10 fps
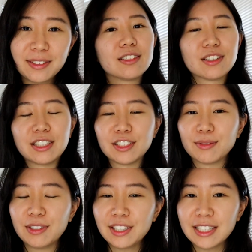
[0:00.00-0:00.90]
So I just
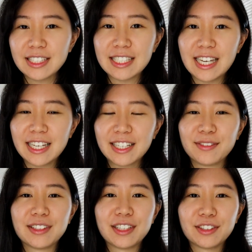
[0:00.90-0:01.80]
want you guys to take it
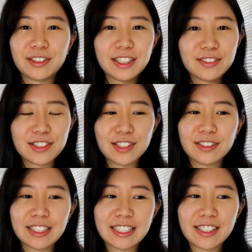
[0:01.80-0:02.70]
with a grain of
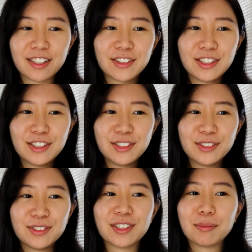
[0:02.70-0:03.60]
salt. It's not going
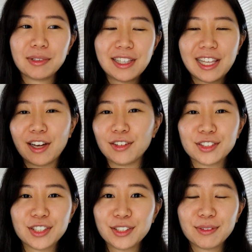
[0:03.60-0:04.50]
to completely
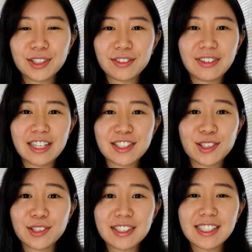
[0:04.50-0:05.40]
alter what your face
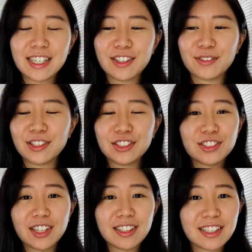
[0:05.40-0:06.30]
looks like or what your
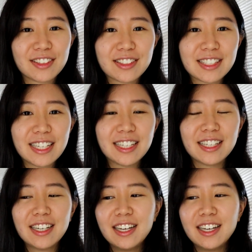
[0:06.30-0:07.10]
jawline looks like.